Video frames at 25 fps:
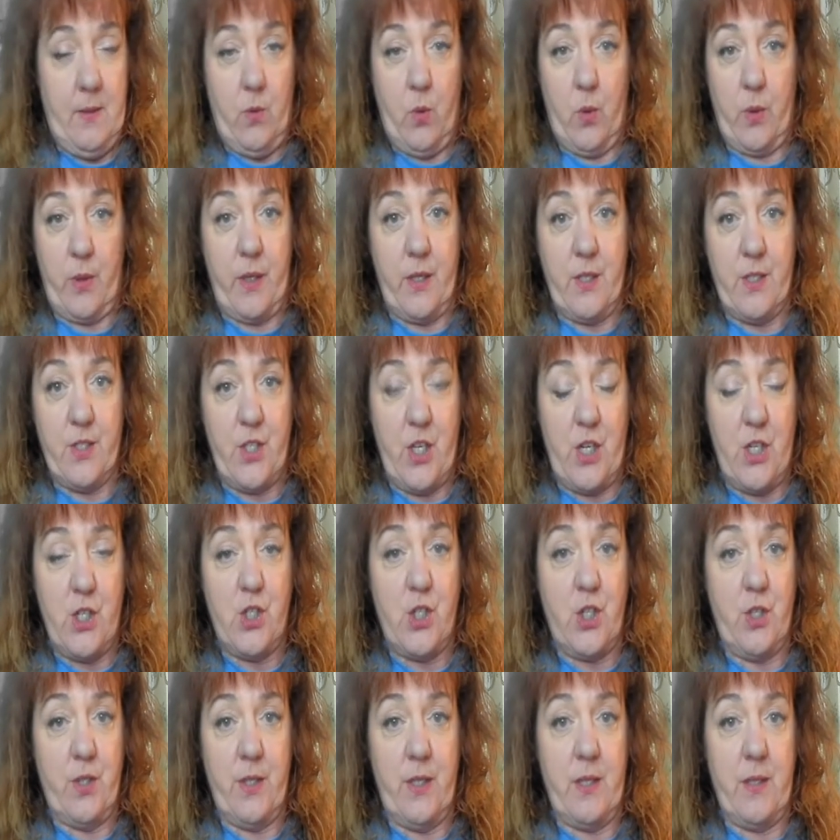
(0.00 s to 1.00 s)

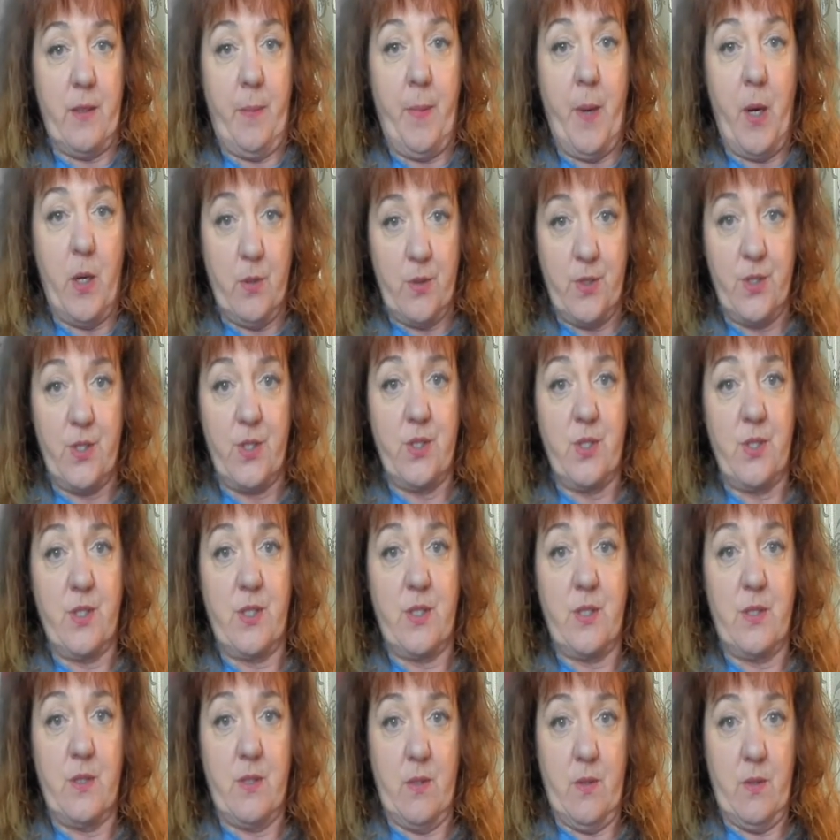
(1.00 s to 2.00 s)
organization that
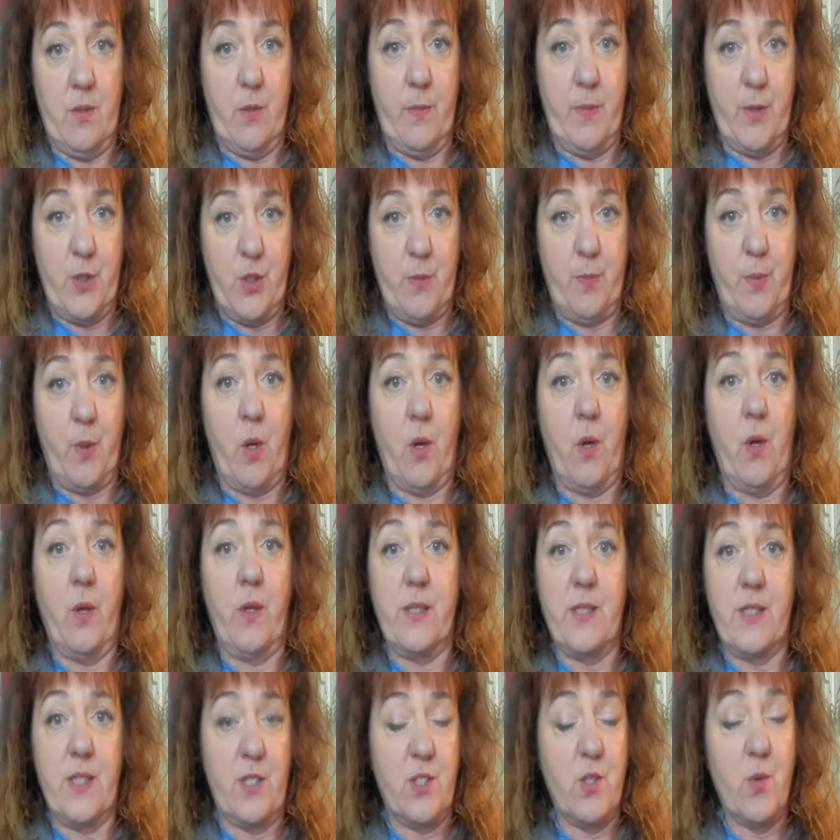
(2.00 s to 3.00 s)
opposes urban sprawl
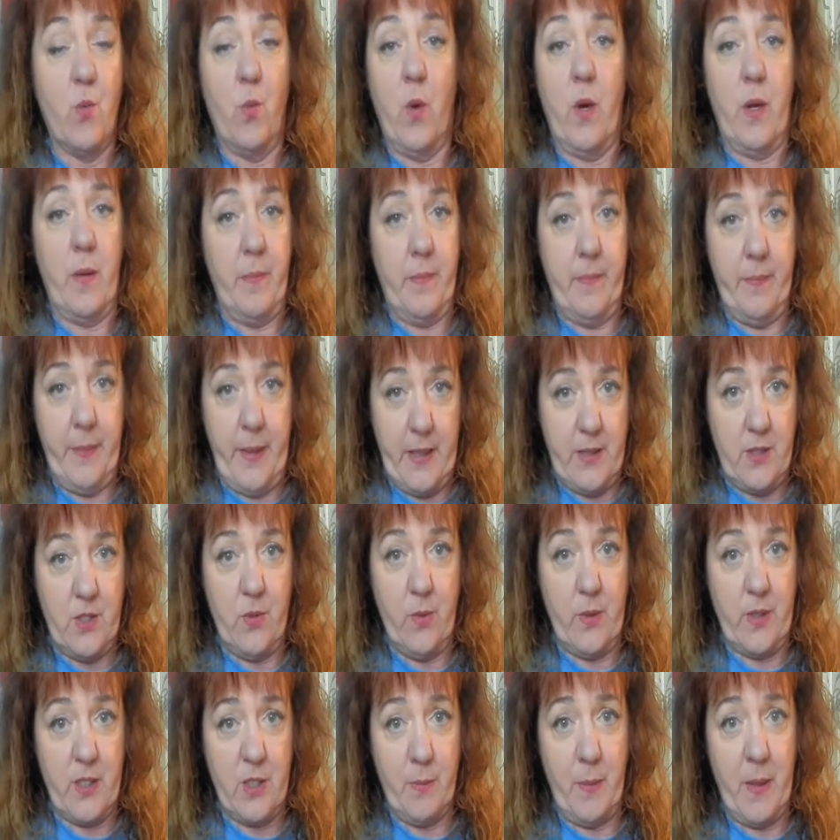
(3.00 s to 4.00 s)
and doesn't want Bend
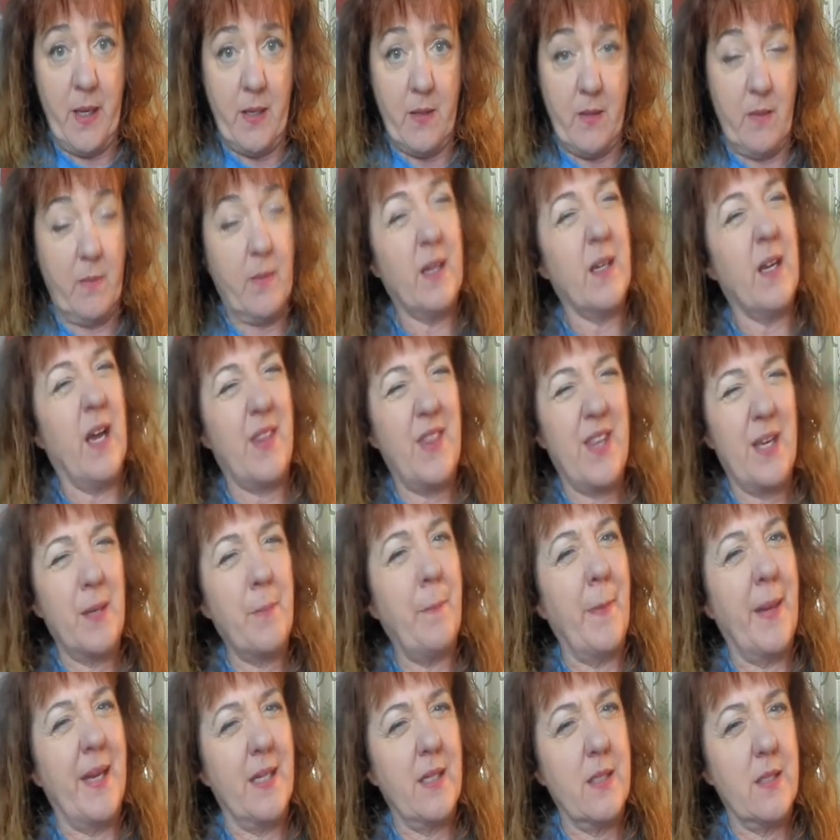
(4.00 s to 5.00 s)
to expand. I mean, I
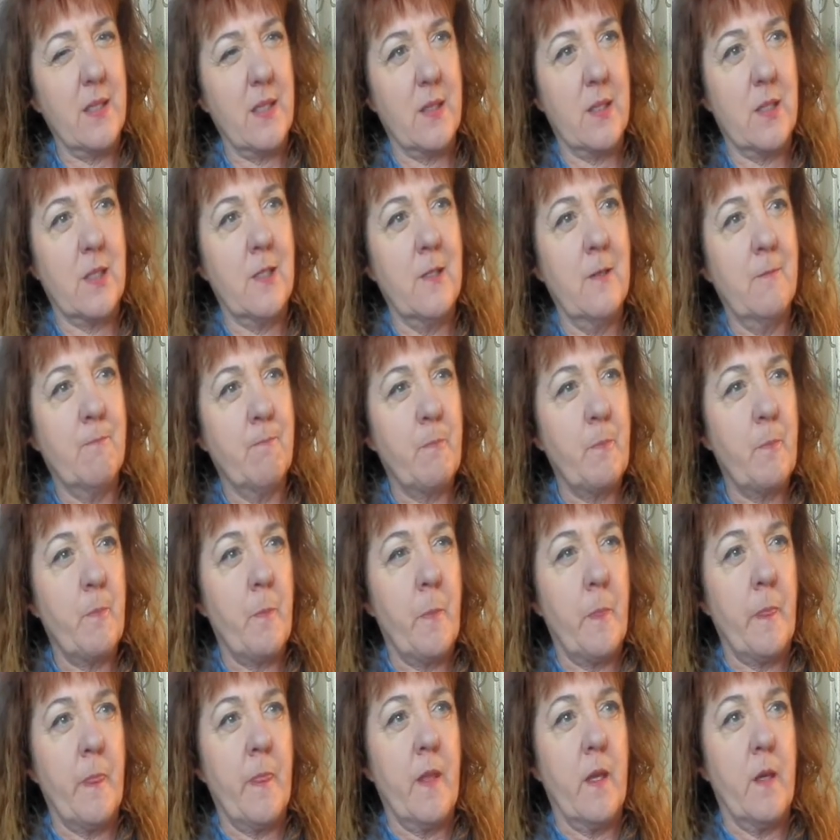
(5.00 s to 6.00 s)
think Bend is
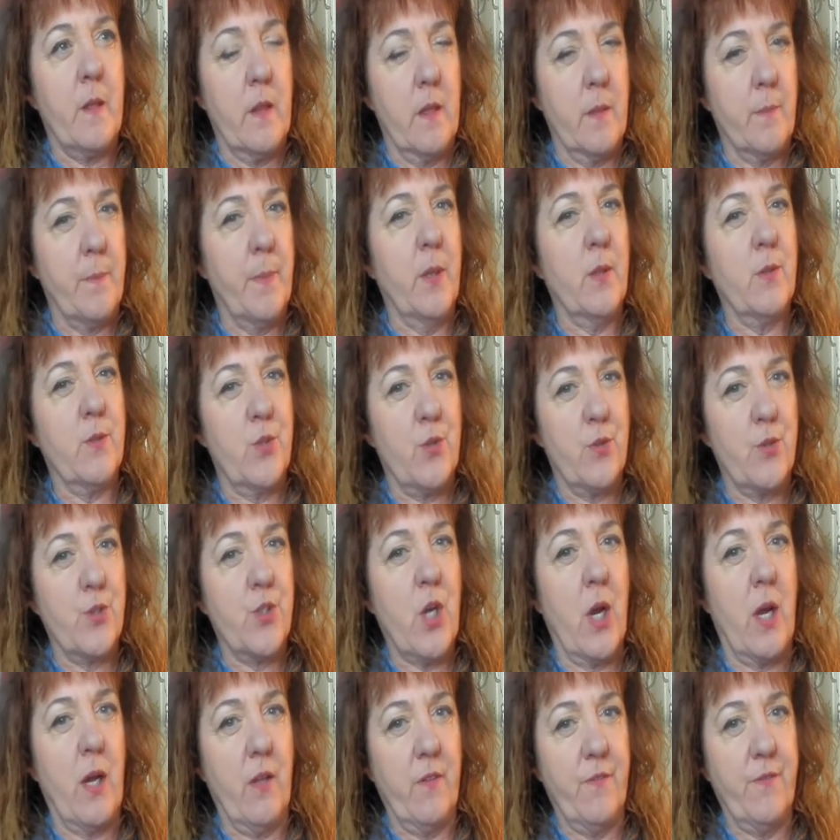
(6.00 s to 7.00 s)
the poster
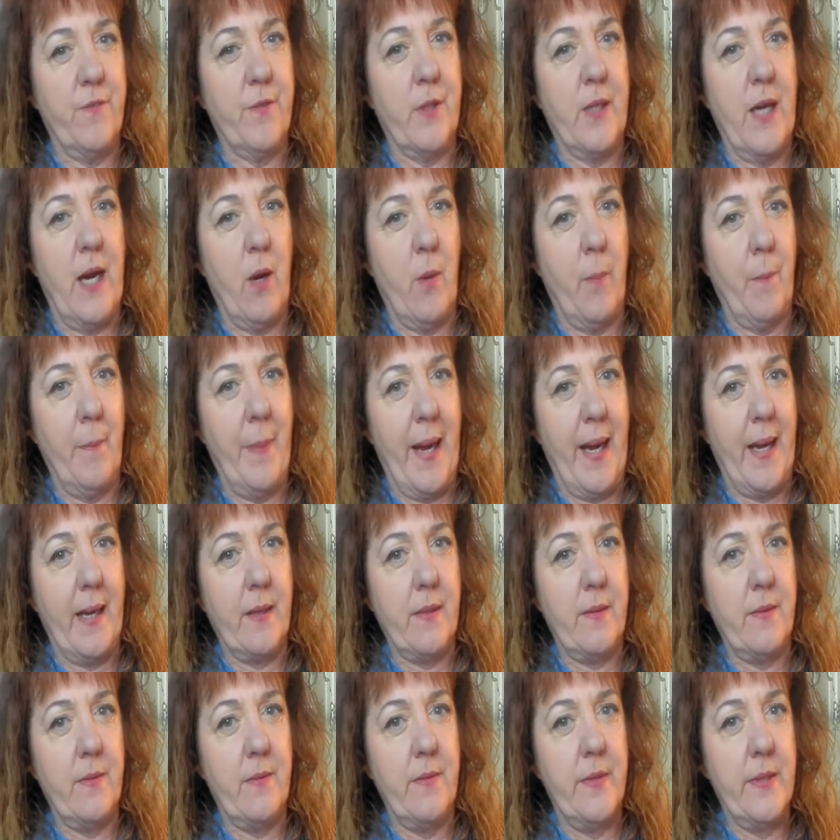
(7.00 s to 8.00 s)
child for how
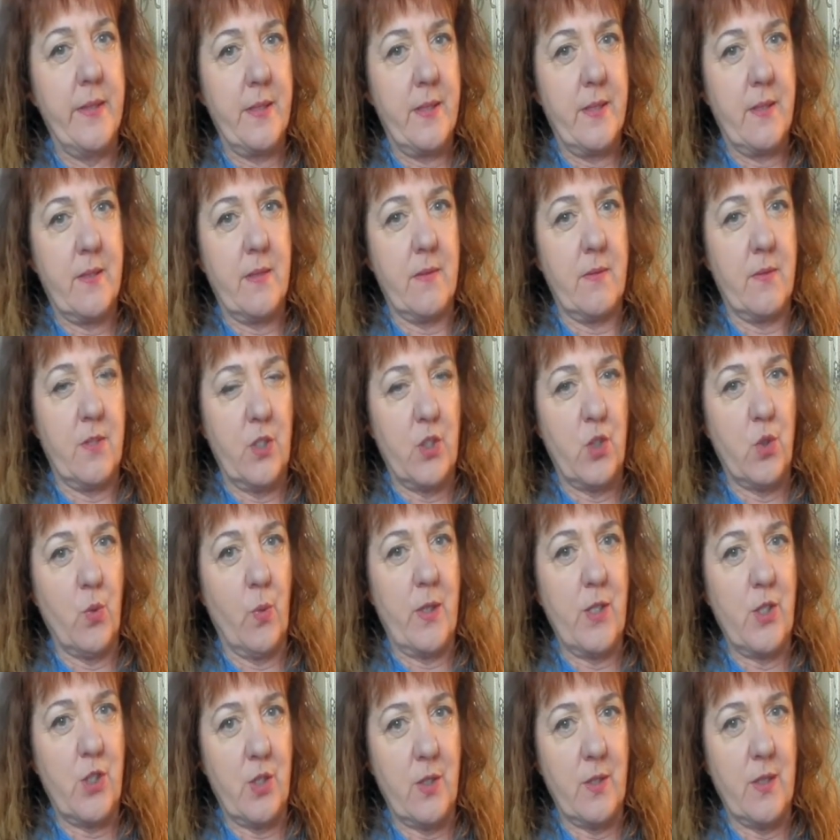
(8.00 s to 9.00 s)
bad this
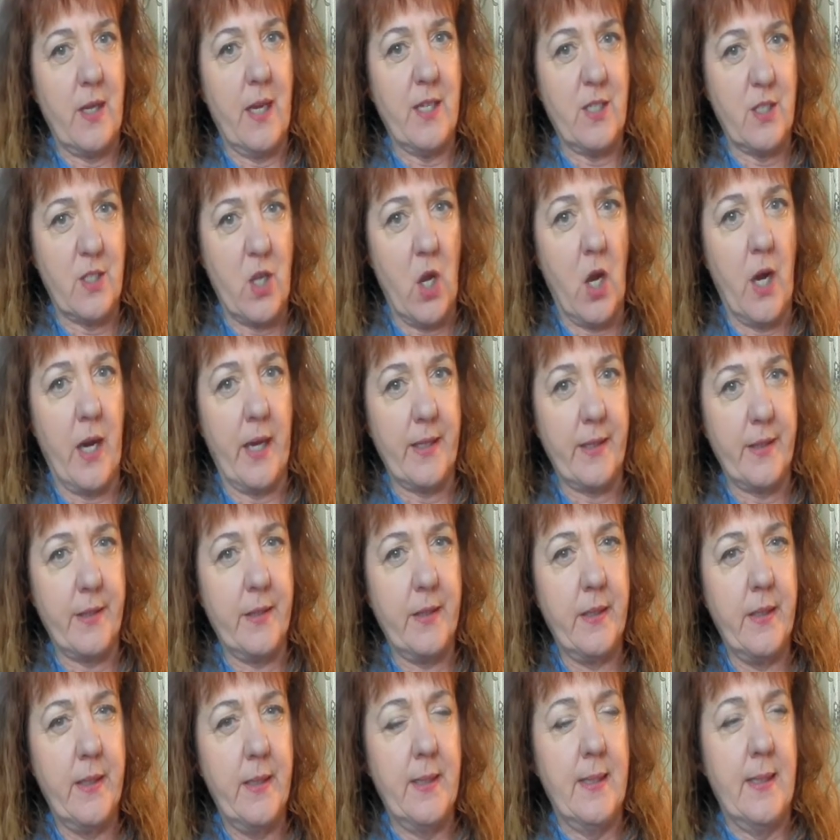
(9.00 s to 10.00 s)
situation has
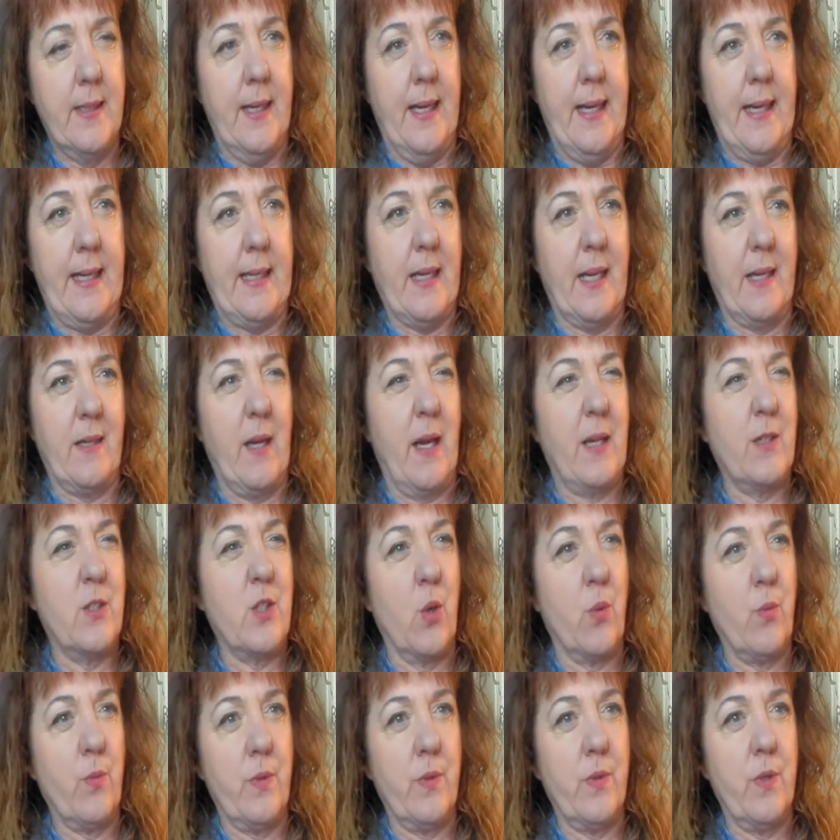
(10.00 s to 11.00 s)
gotten, and I
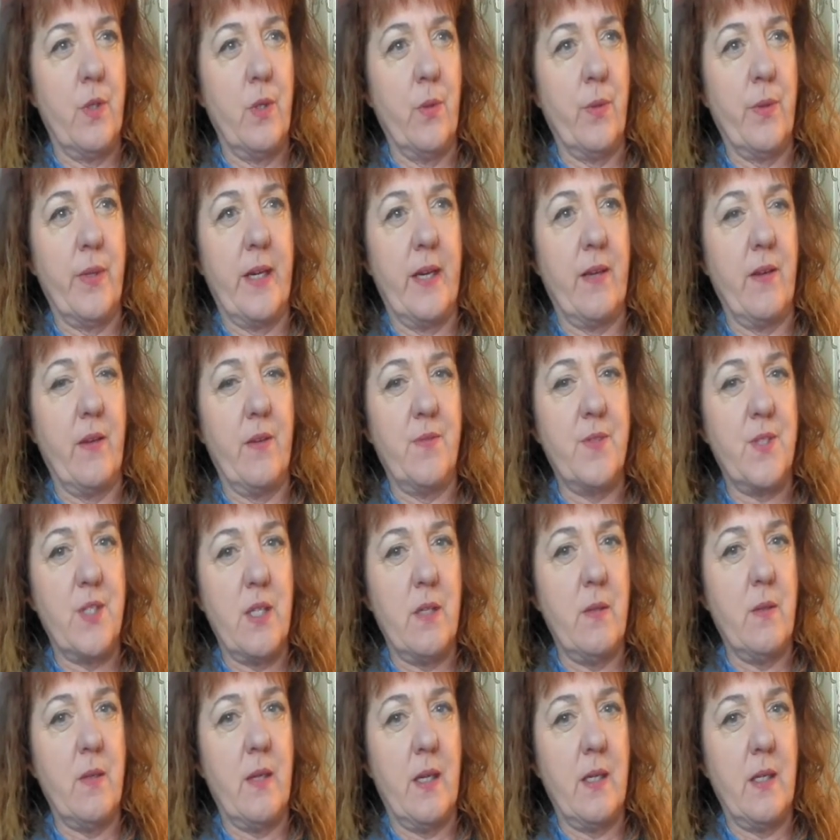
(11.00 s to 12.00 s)
don't know that I have
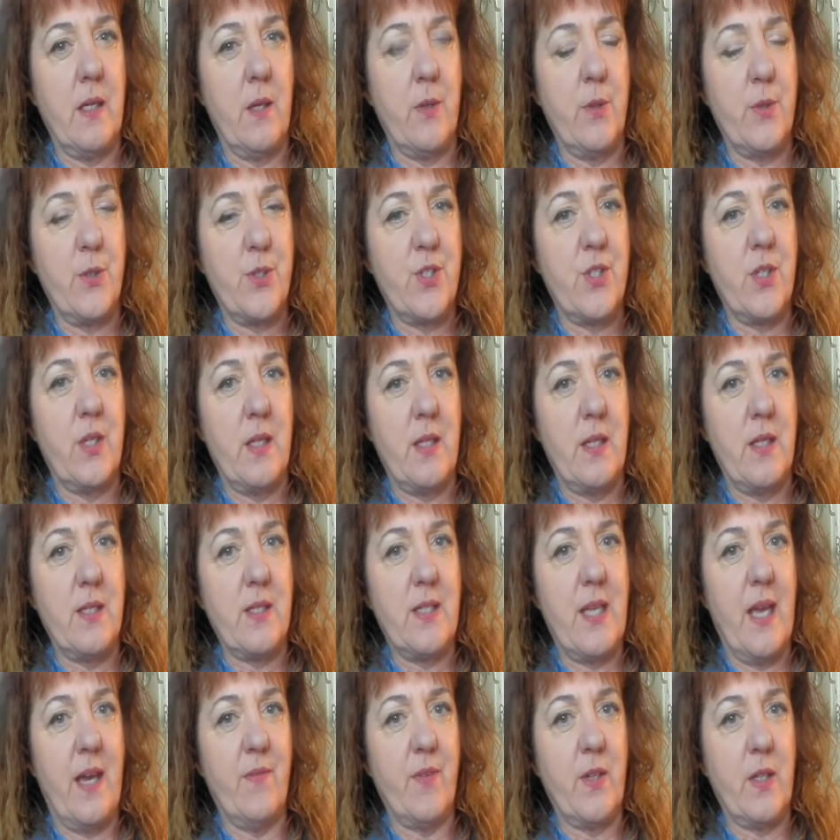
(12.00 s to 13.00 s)
seen any other city
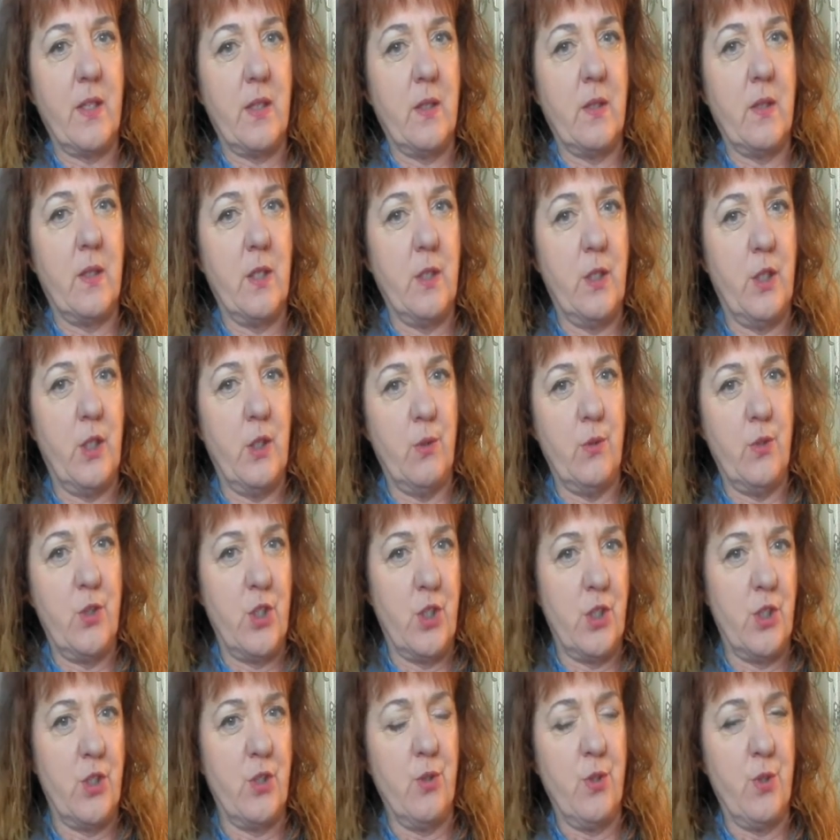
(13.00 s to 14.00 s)
that's having the huge
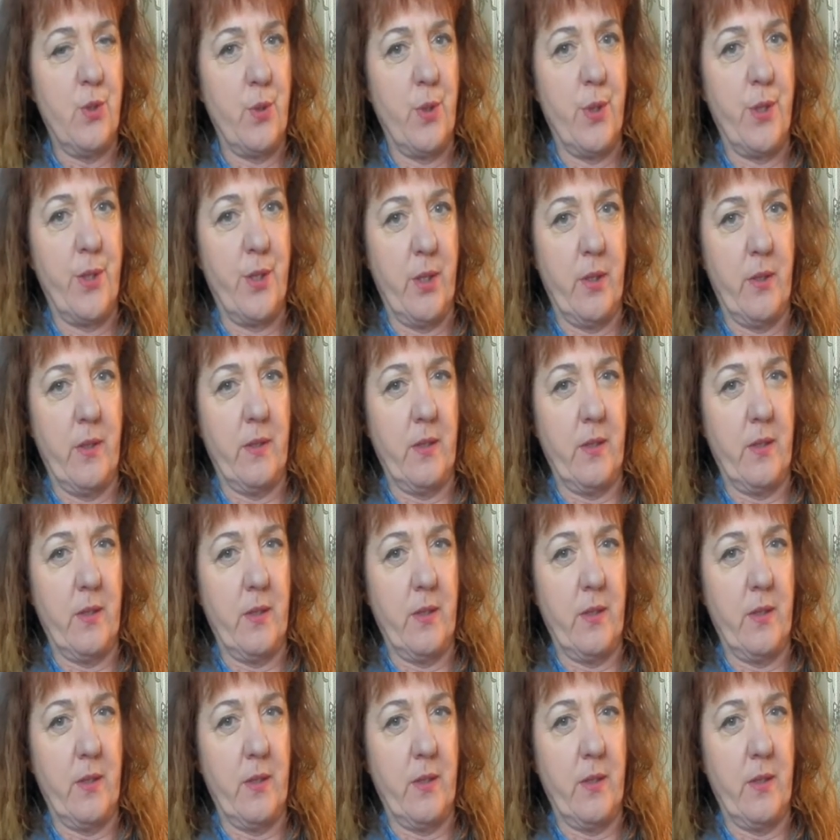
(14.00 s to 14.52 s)
issues with